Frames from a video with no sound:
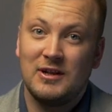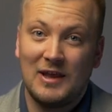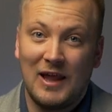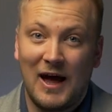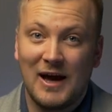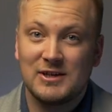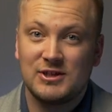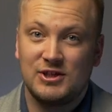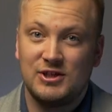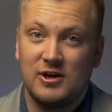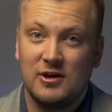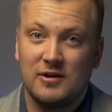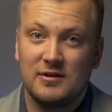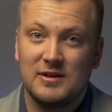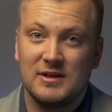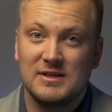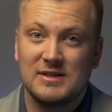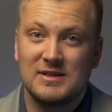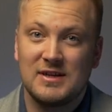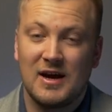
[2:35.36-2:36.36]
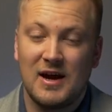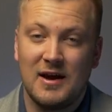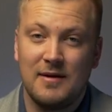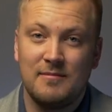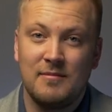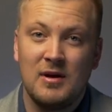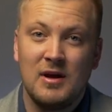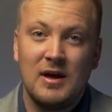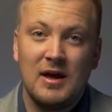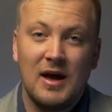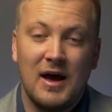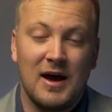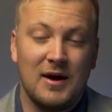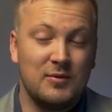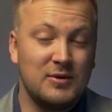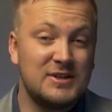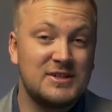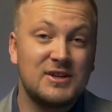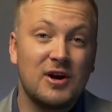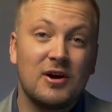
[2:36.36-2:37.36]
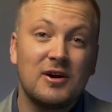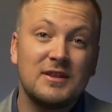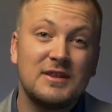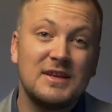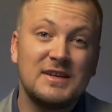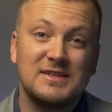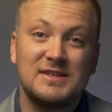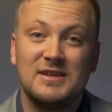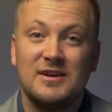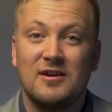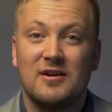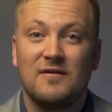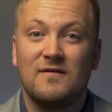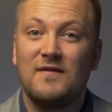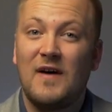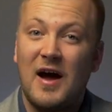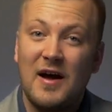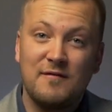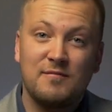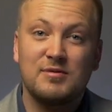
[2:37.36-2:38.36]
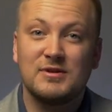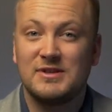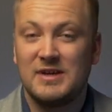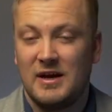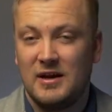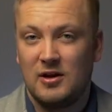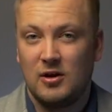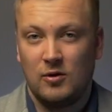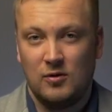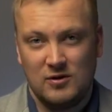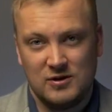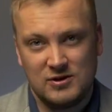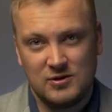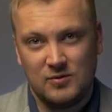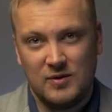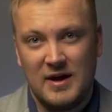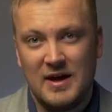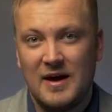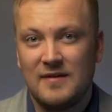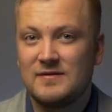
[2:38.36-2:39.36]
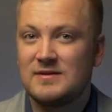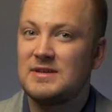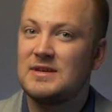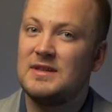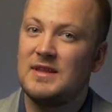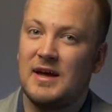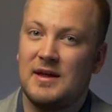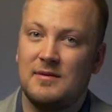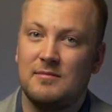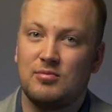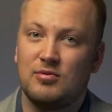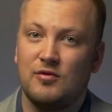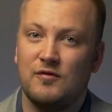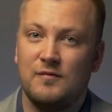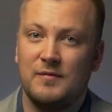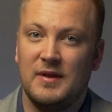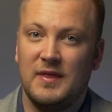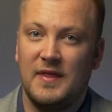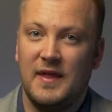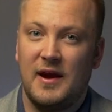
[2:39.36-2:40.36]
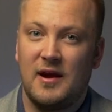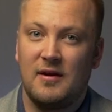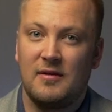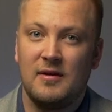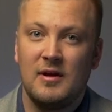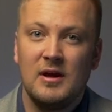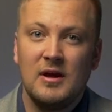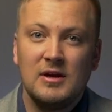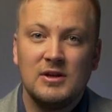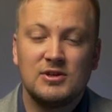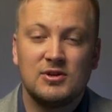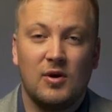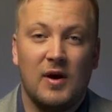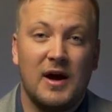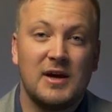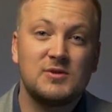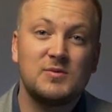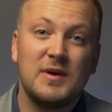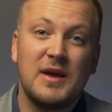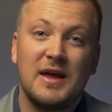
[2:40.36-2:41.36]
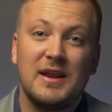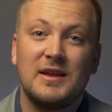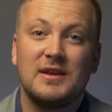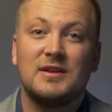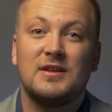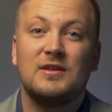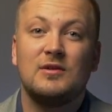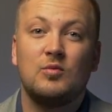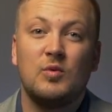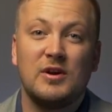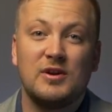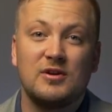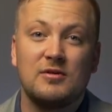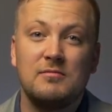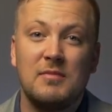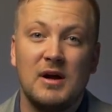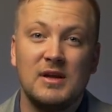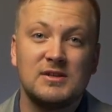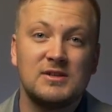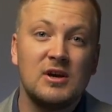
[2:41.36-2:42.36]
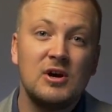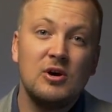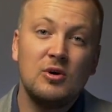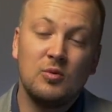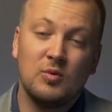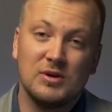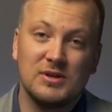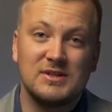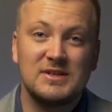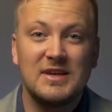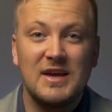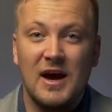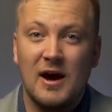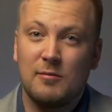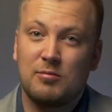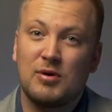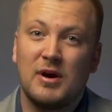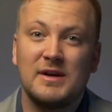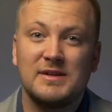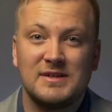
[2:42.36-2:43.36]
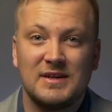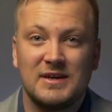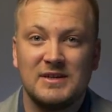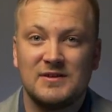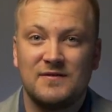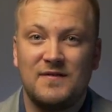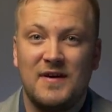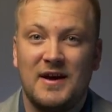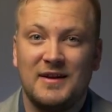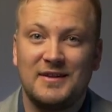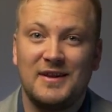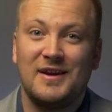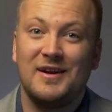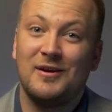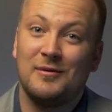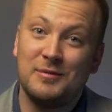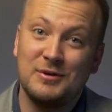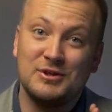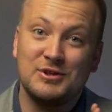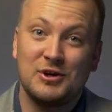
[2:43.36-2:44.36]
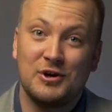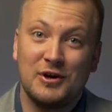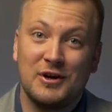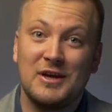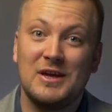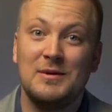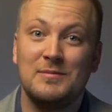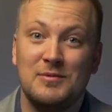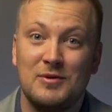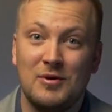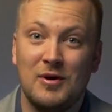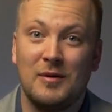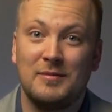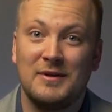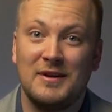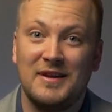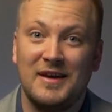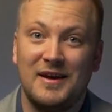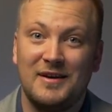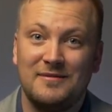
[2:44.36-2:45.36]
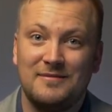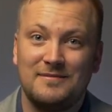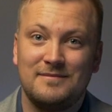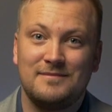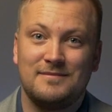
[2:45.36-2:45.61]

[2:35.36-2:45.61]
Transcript: last year at this time. We started this year 5% lower, so we have seen that improvement there. So as we get into the winter months, we'll see how pricing is affected, and I'll be sure to keep you up to date.